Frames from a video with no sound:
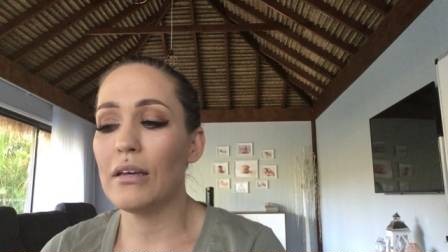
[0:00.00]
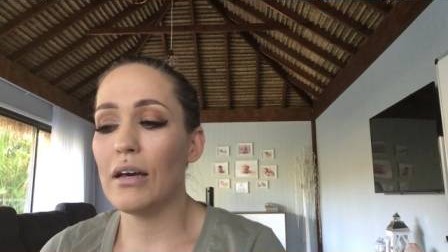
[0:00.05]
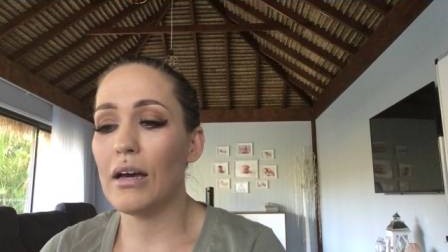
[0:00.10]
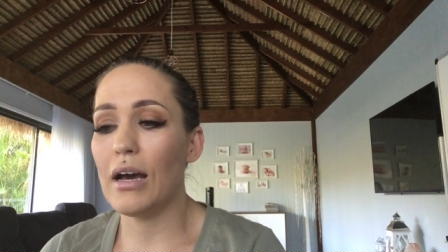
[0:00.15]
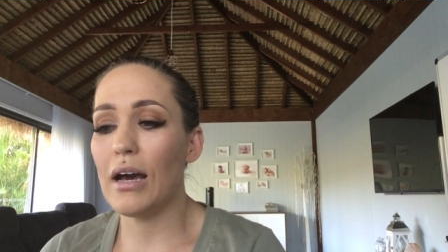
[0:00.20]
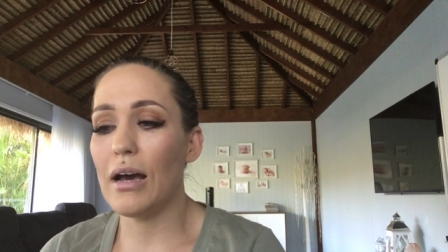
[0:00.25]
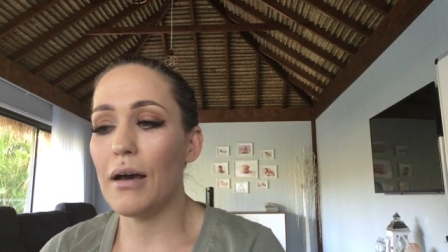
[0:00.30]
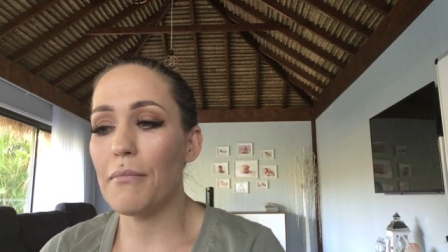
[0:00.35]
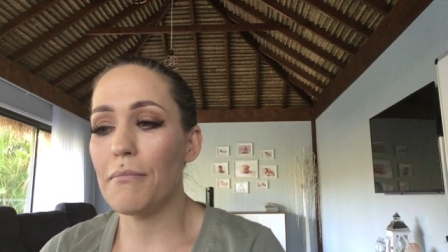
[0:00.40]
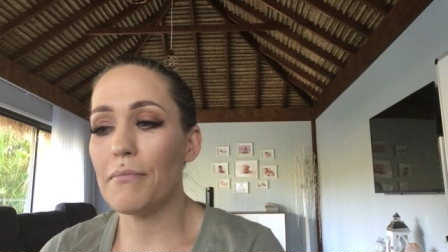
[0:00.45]

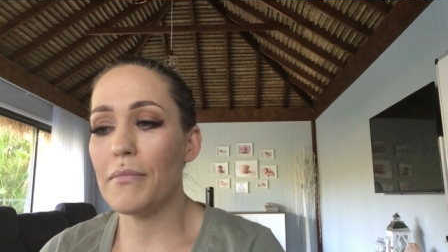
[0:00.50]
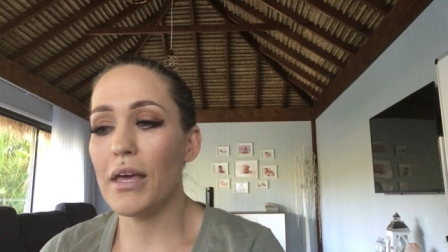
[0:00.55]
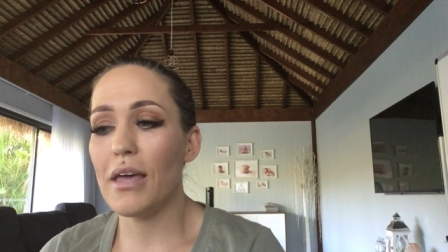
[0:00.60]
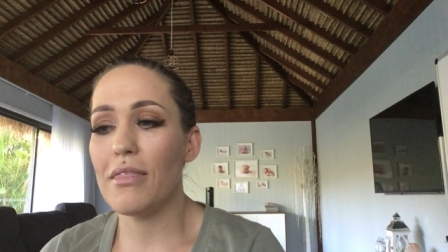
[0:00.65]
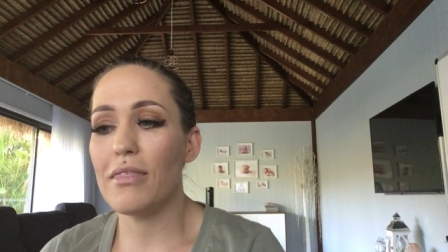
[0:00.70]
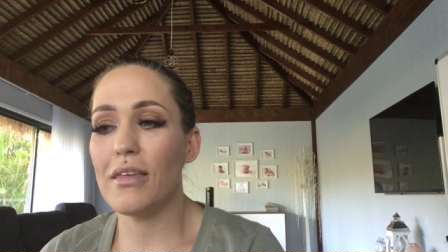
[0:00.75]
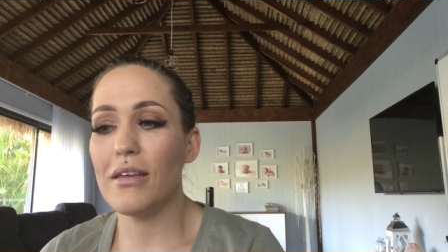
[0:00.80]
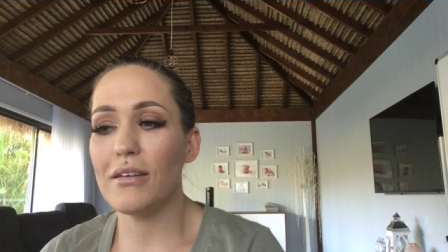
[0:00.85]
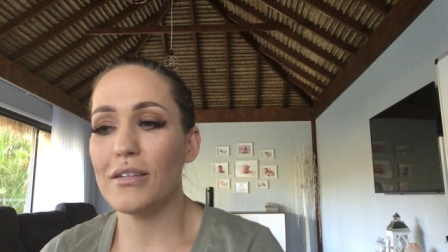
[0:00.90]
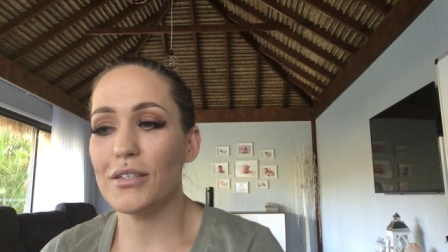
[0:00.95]

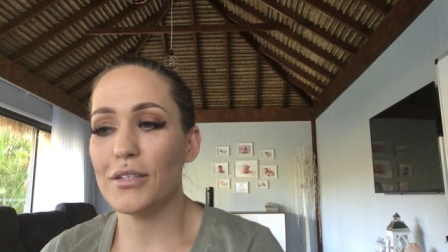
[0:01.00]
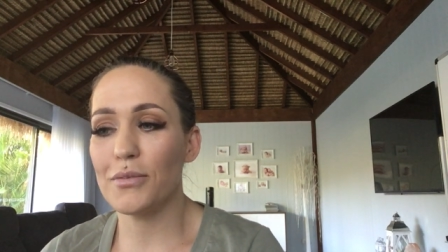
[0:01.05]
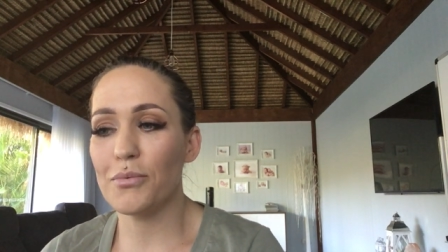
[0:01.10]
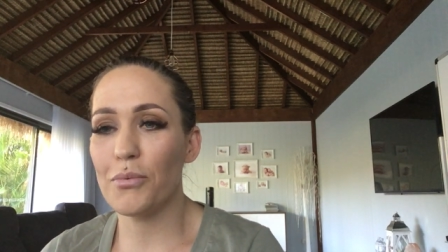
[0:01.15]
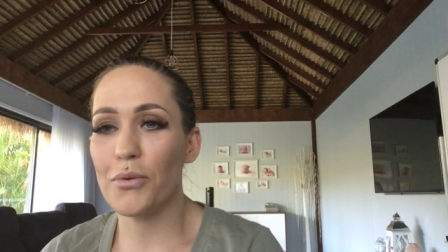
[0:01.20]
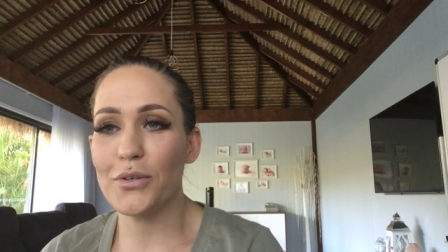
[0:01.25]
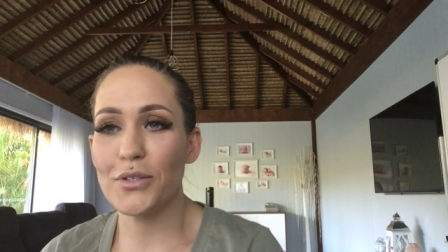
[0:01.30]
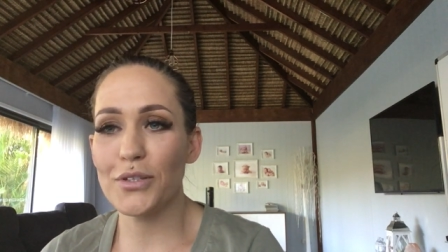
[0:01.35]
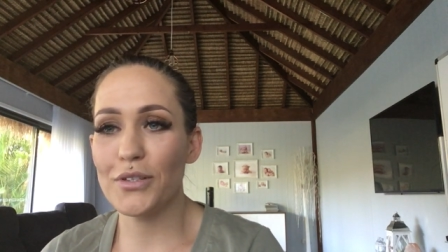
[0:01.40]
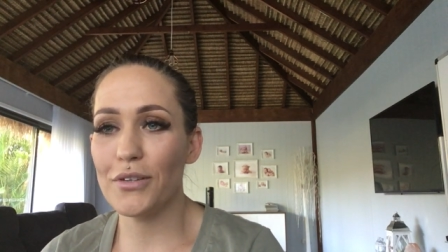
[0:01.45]
And then just
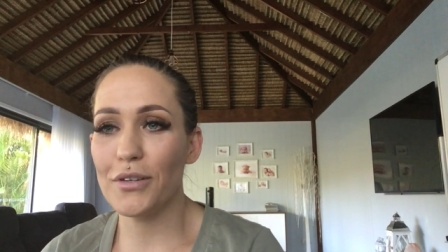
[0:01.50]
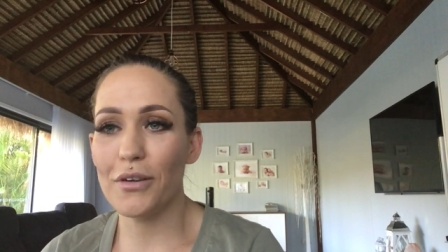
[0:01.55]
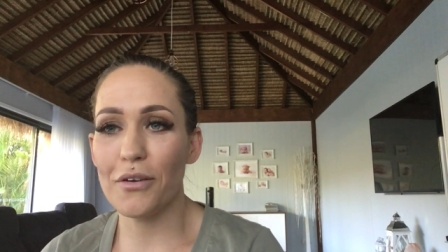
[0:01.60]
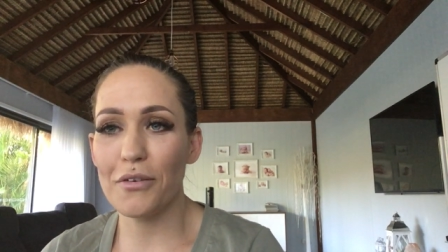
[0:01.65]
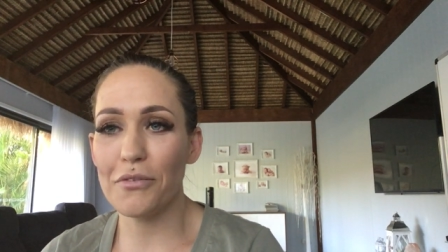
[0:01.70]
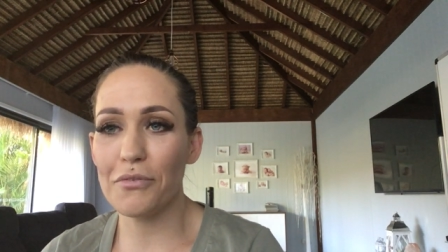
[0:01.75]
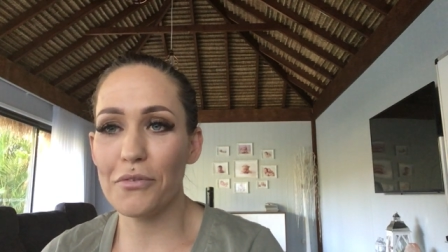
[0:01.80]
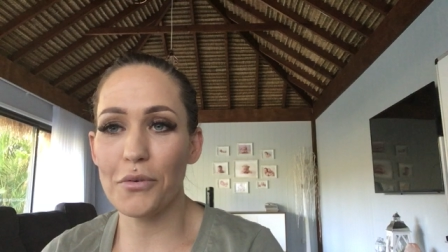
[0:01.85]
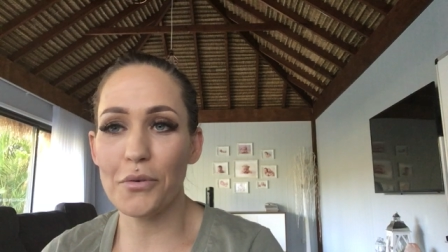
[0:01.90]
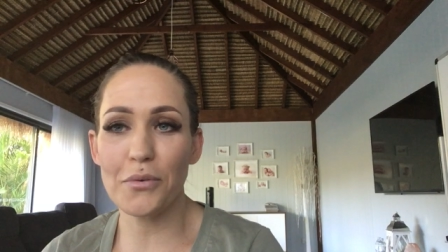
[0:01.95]
watch you
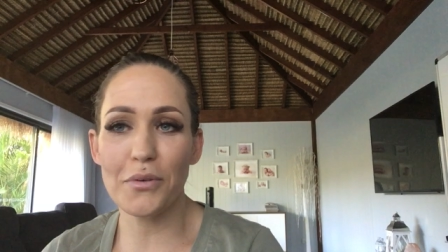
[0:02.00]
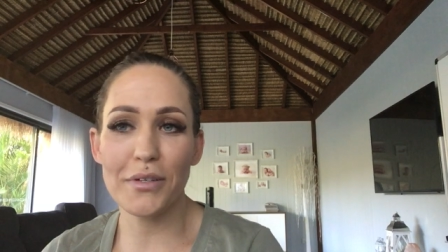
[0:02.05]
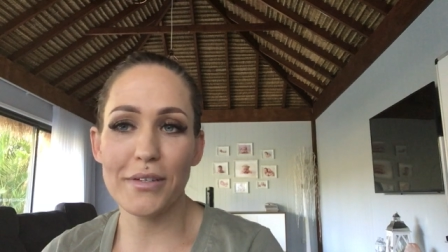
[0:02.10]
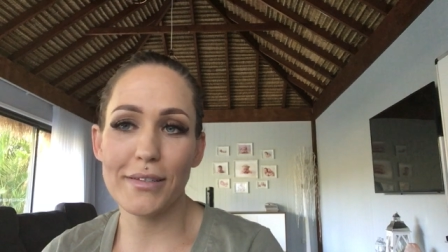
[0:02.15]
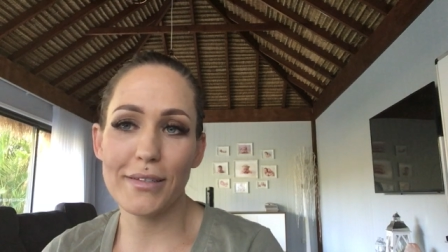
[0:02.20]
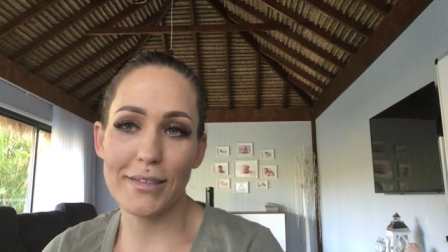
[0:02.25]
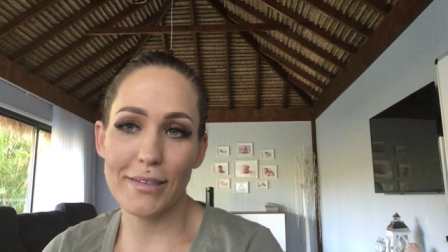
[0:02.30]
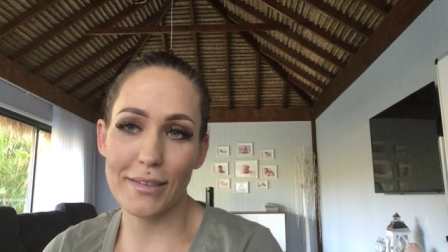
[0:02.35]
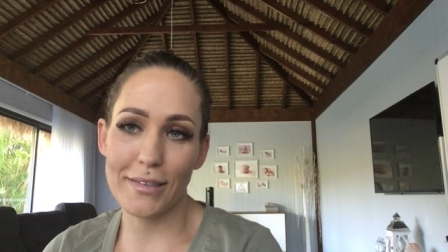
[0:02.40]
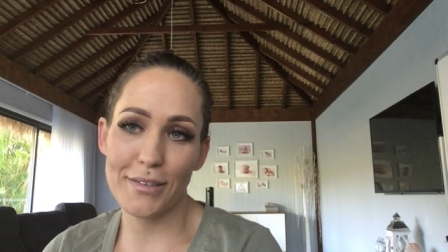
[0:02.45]
go
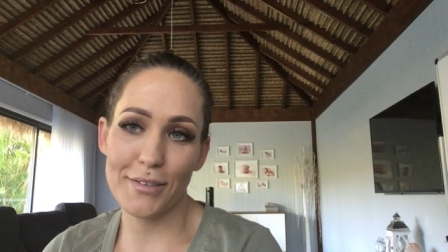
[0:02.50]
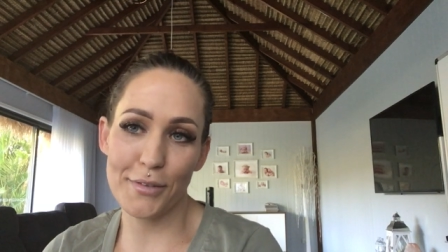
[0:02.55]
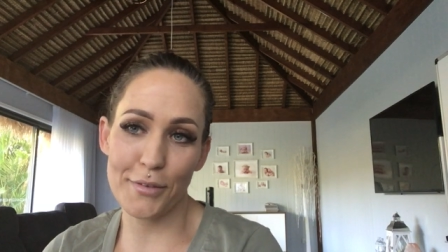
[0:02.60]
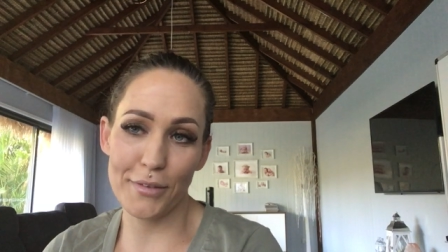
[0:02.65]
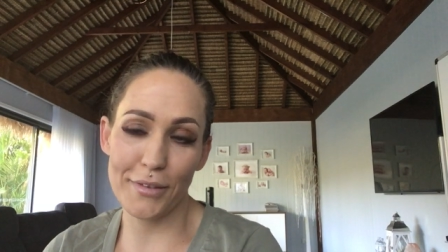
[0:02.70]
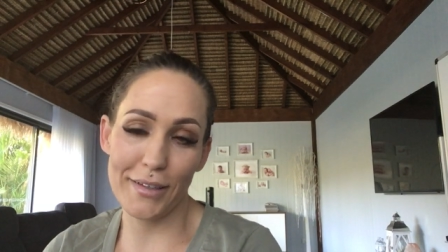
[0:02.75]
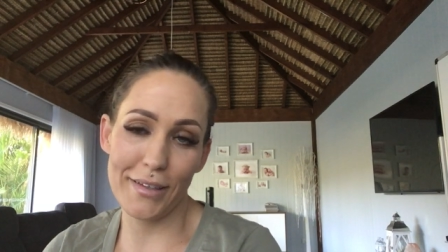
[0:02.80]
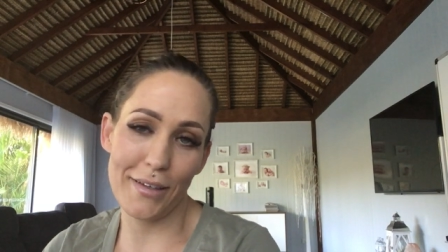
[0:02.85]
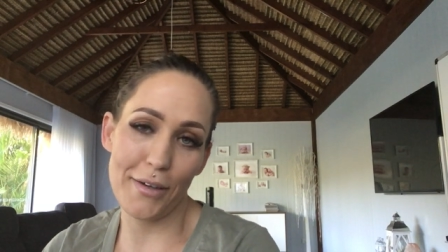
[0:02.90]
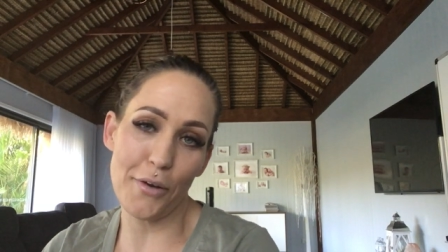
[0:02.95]
forward to
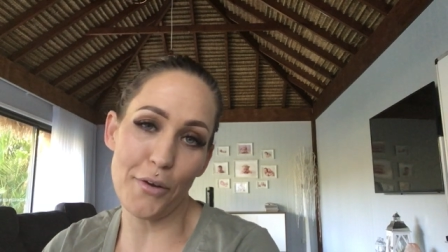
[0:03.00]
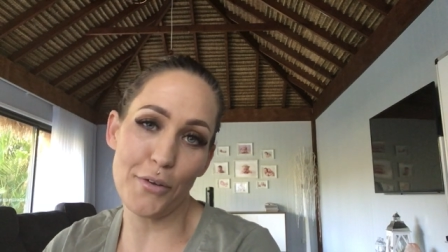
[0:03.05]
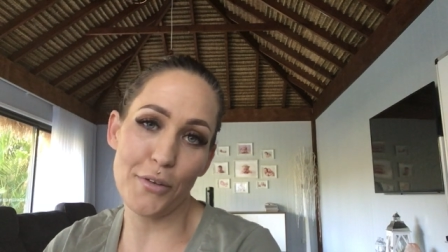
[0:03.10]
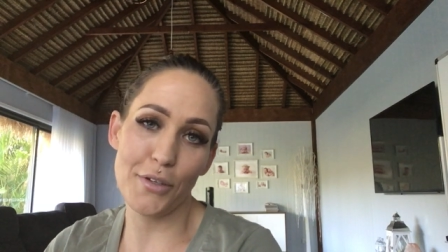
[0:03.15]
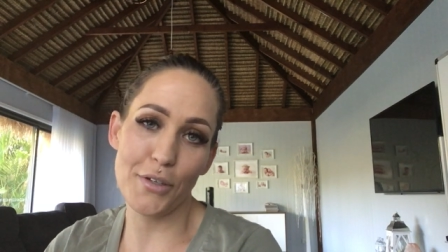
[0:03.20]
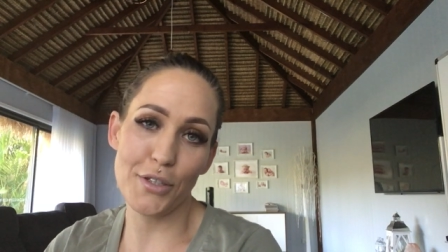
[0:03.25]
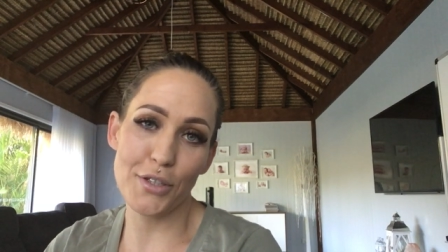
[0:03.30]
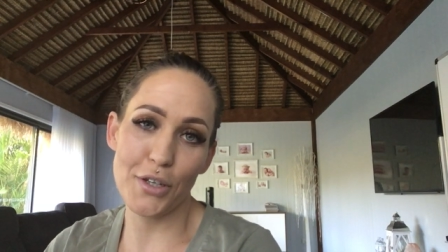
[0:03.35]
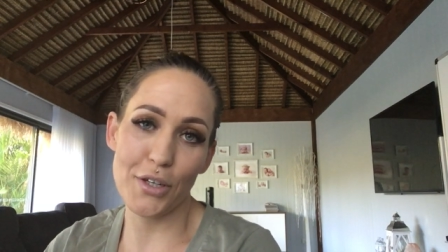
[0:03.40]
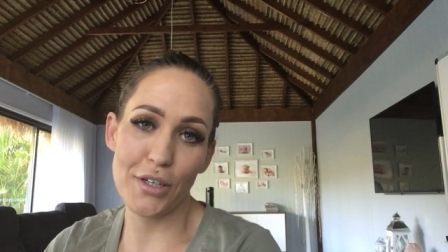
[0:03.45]
truly own
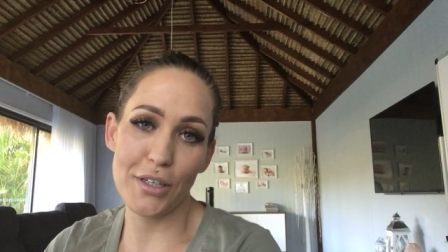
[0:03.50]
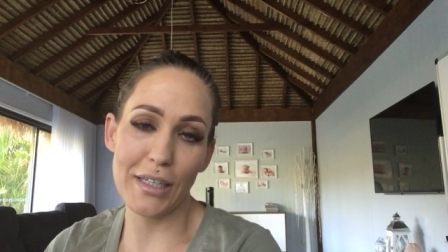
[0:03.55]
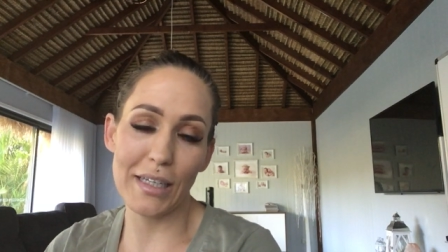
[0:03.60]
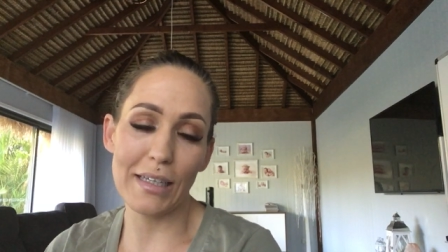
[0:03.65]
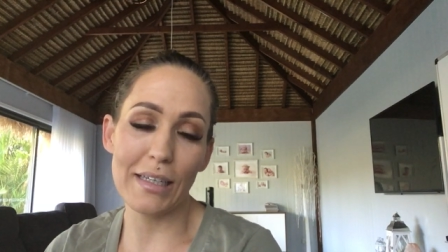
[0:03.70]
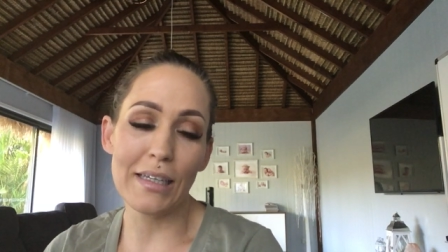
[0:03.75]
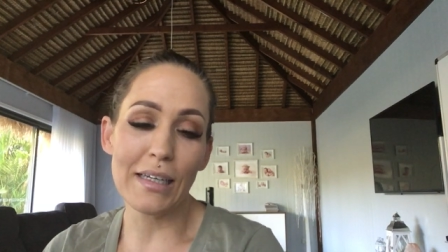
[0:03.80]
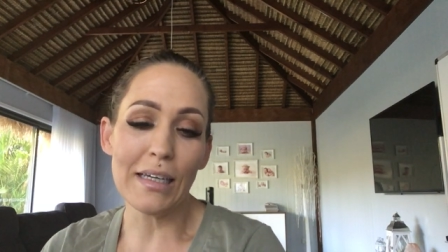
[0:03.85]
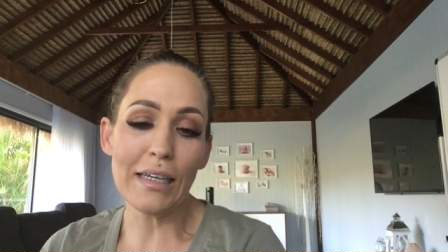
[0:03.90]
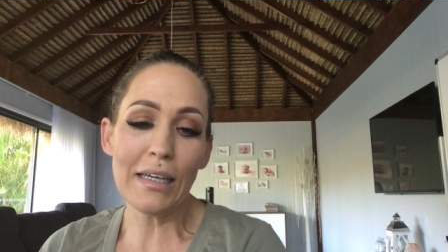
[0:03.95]
your journey.